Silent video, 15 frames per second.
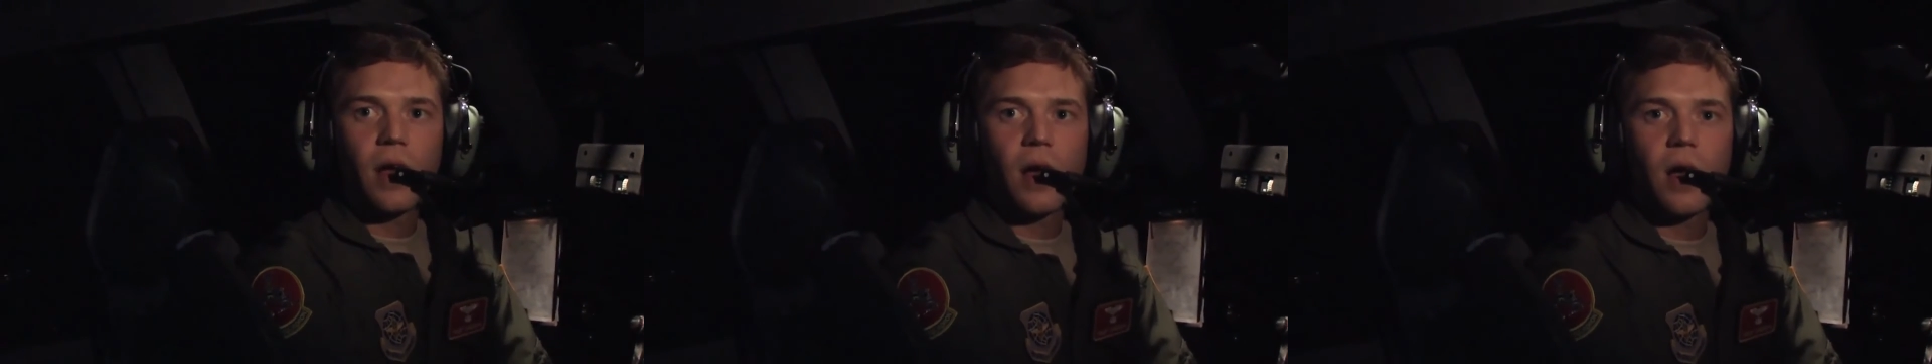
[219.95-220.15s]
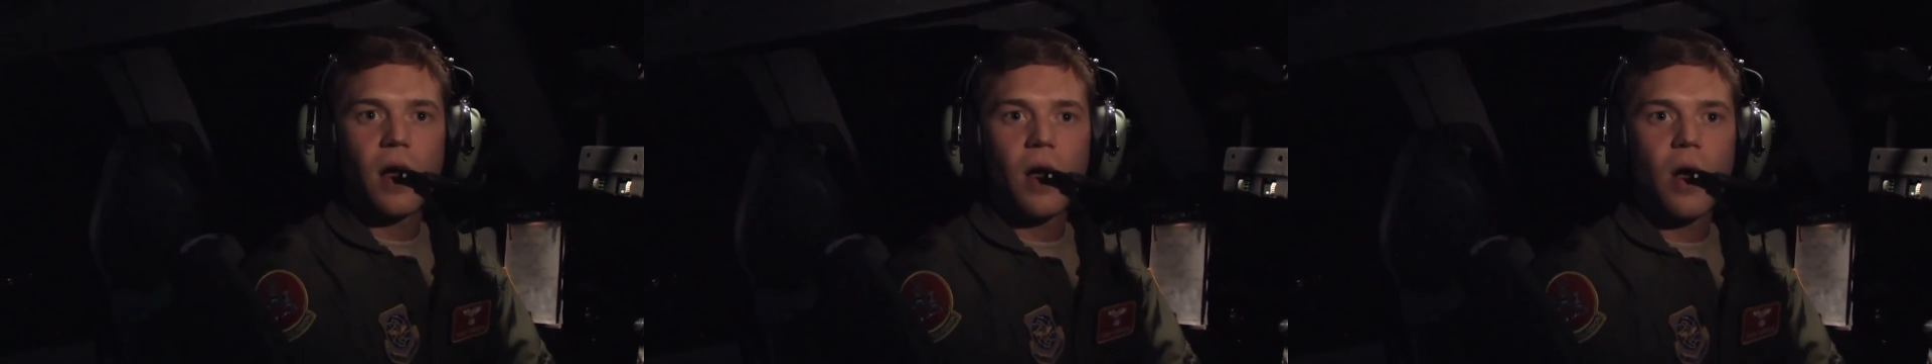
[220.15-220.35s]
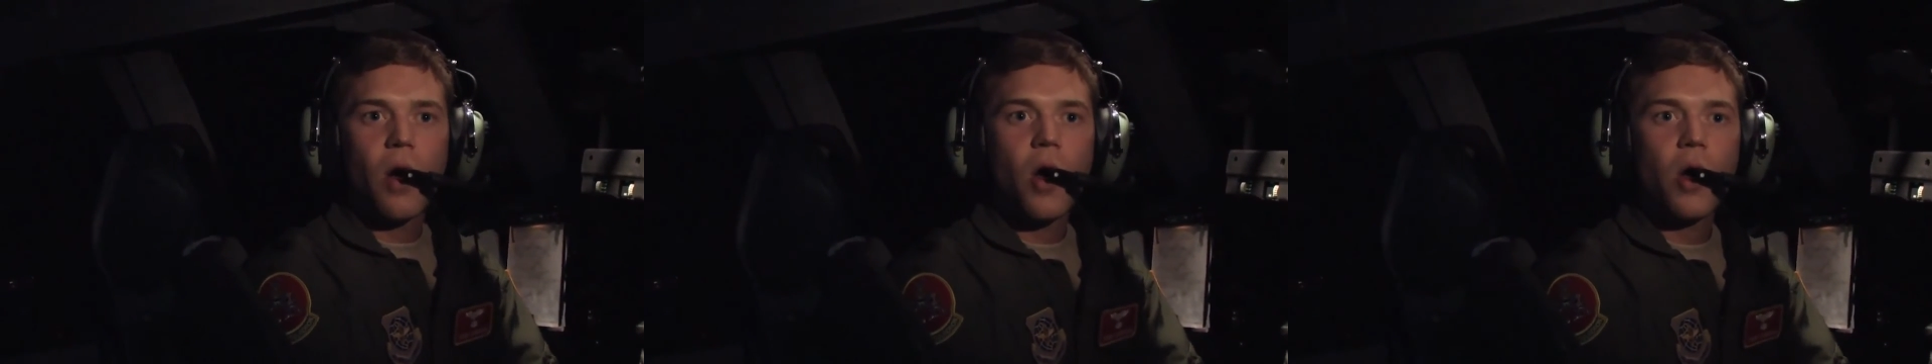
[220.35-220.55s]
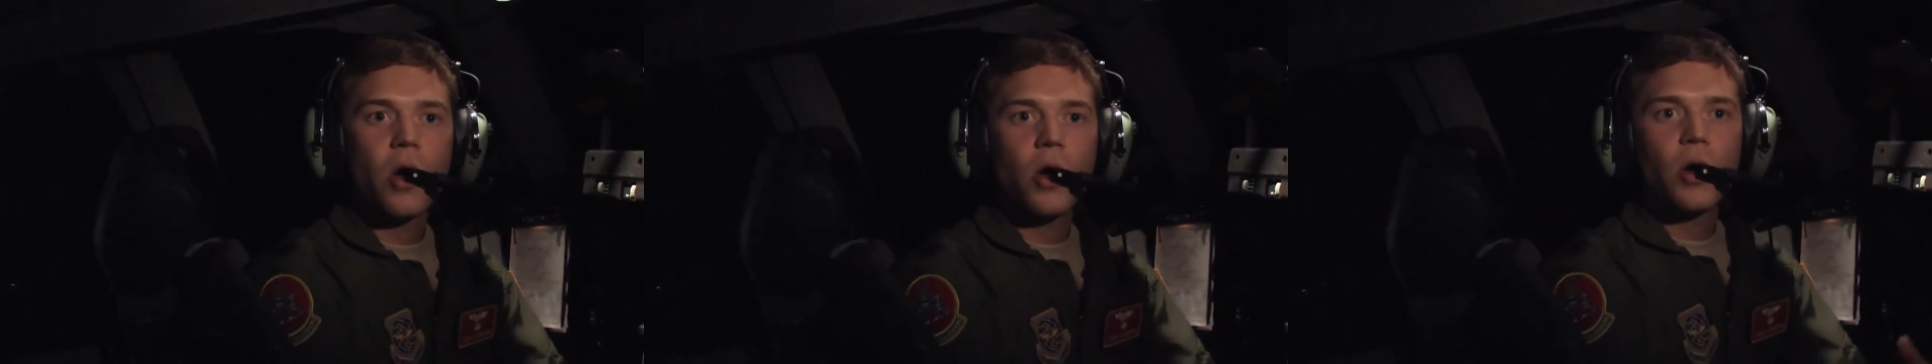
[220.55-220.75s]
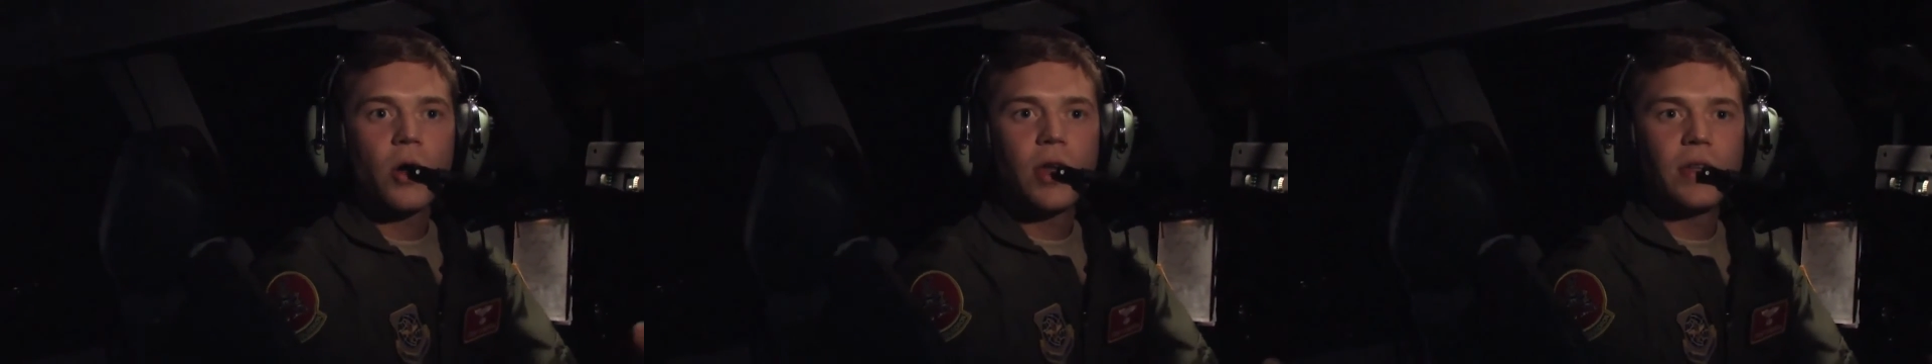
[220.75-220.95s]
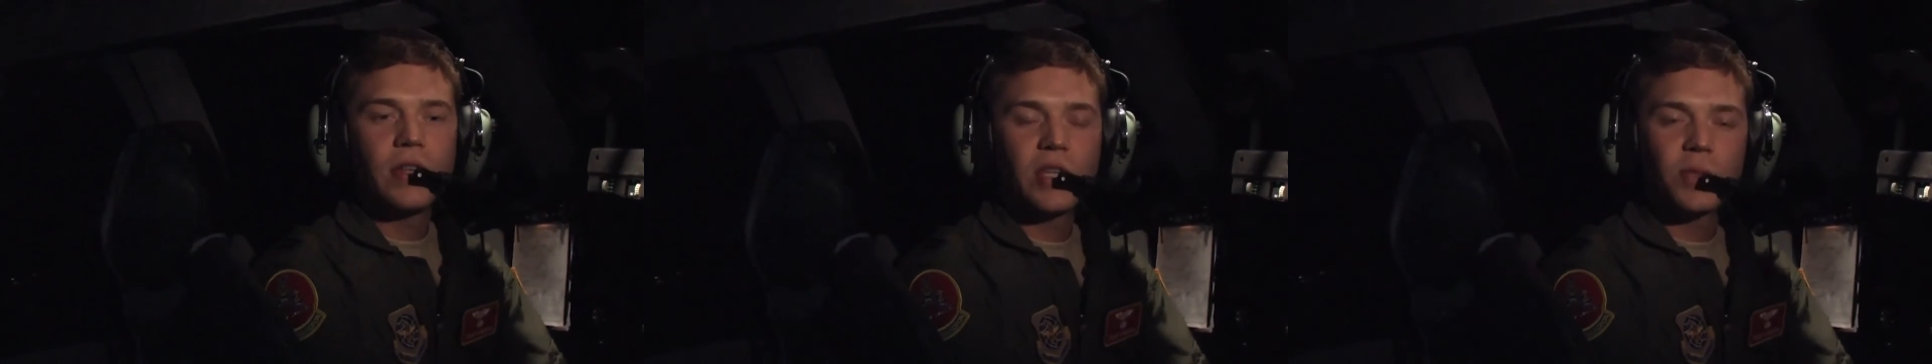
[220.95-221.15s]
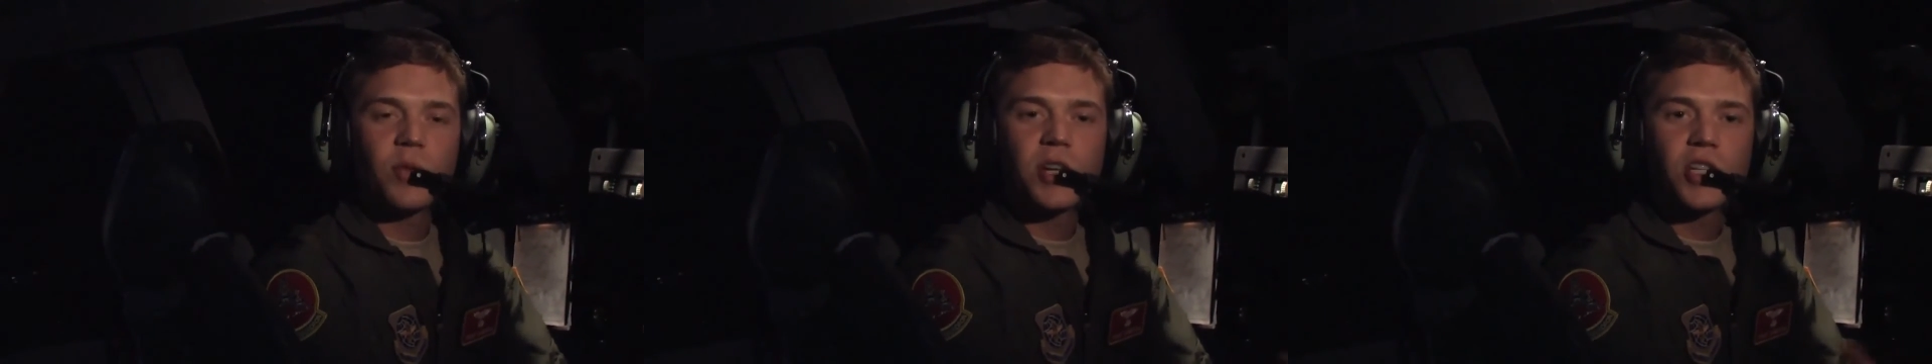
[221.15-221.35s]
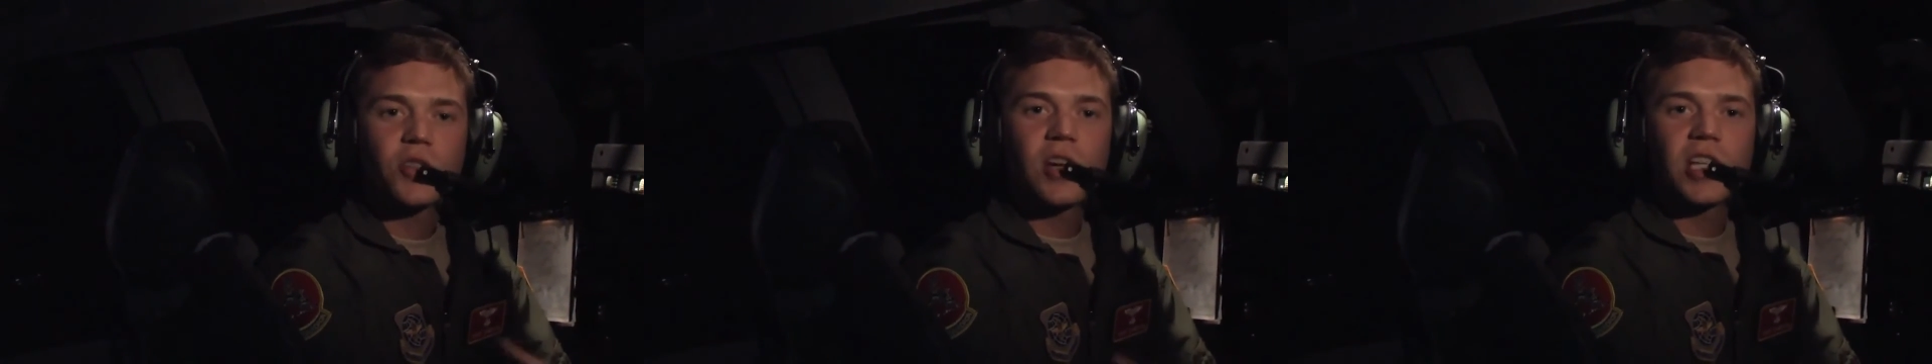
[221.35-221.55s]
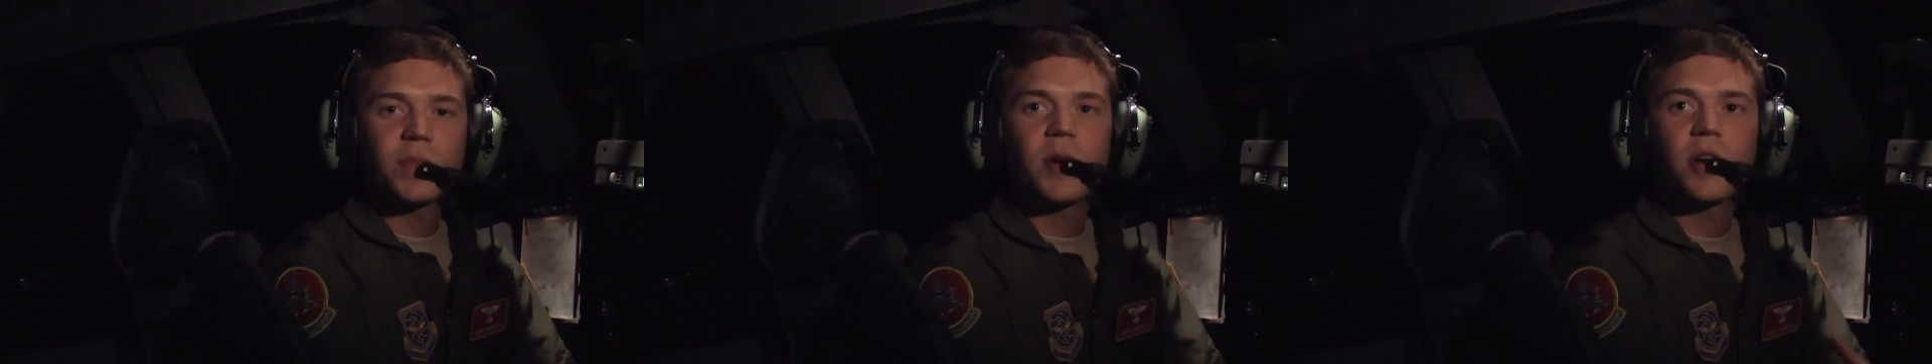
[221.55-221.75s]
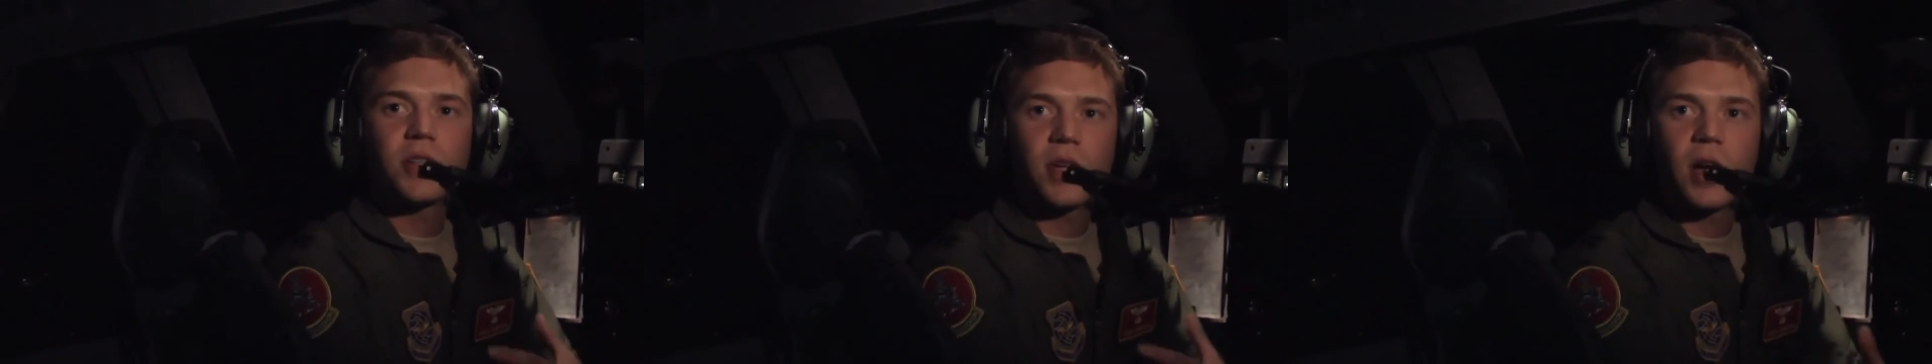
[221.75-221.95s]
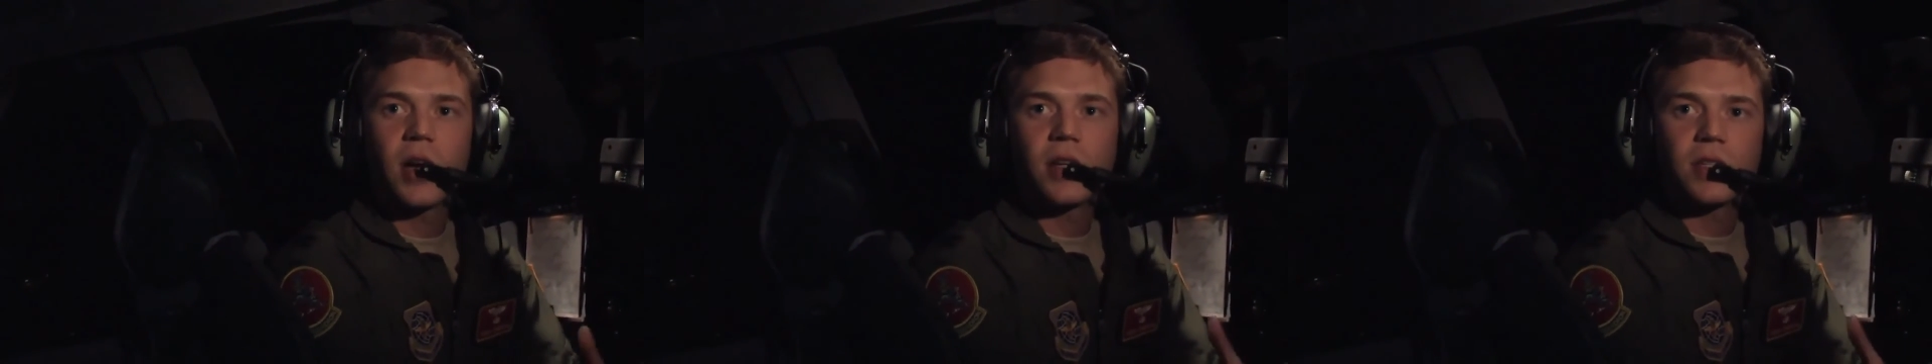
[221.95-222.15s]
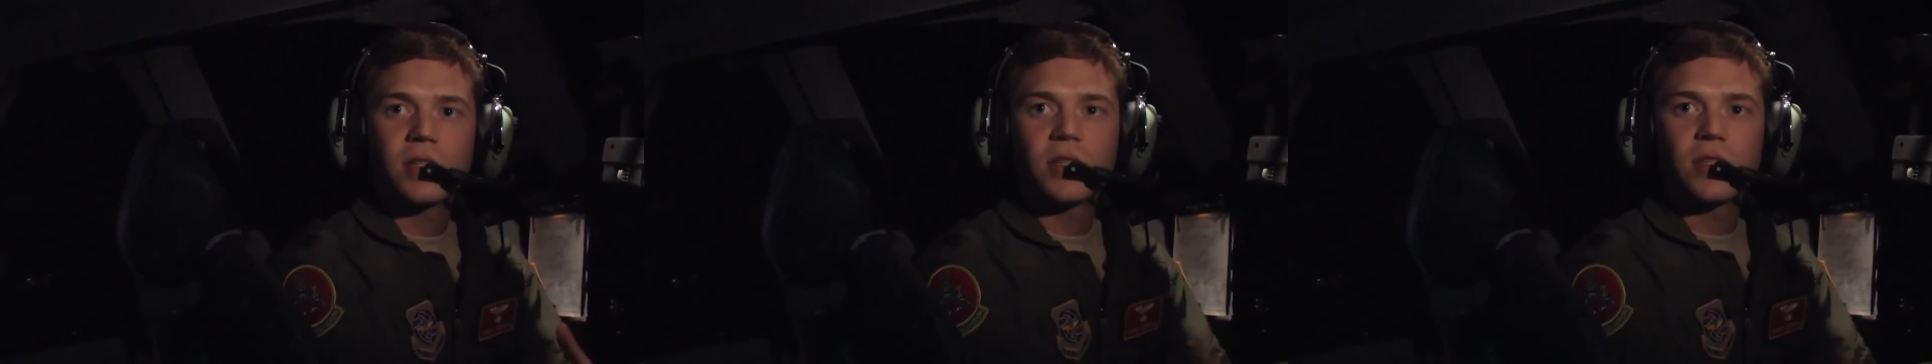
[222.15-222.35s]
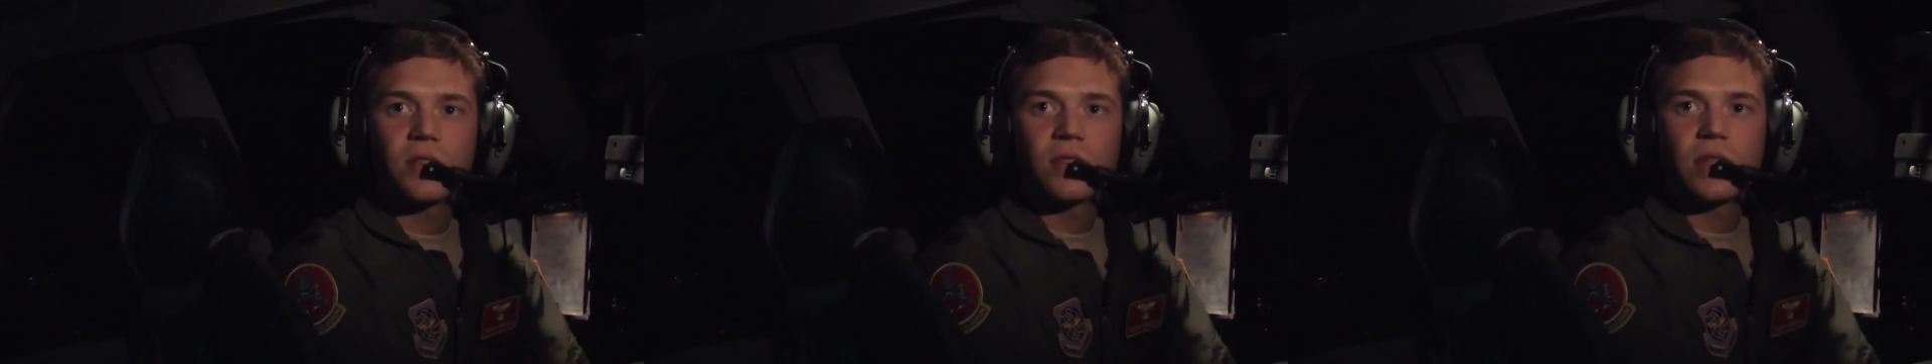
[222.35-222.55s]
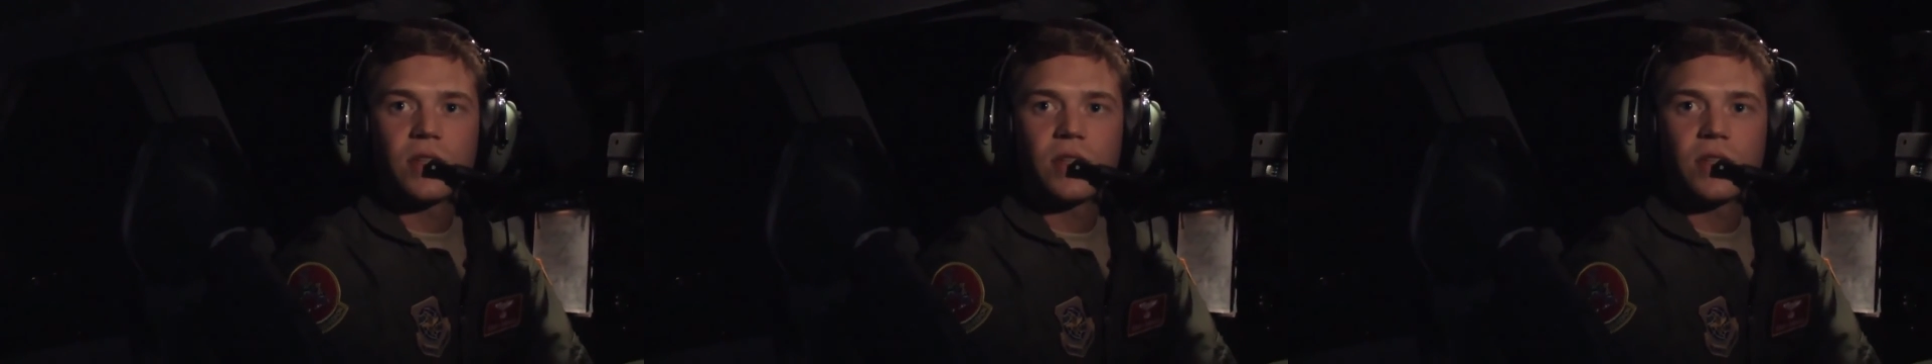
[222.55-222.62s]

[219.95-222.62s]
uh, are it, it's pretty transparent to us as,